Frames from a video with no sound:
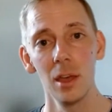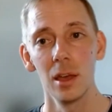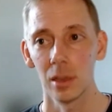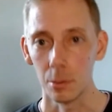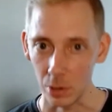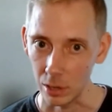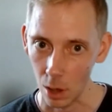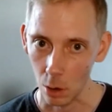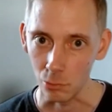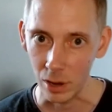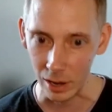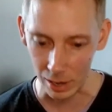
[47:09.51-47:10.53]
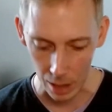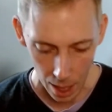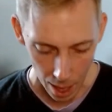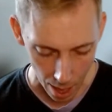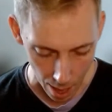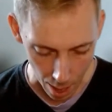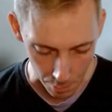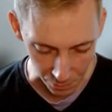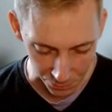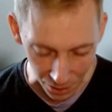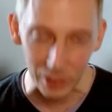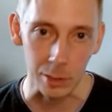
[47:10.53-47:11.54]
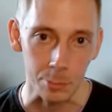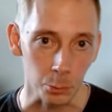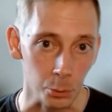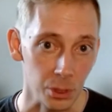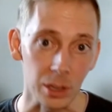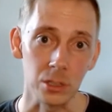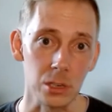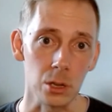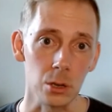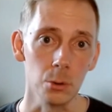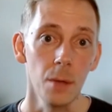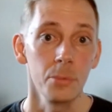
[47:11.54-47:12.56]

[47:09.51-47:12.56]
can be a really valuable thing to do.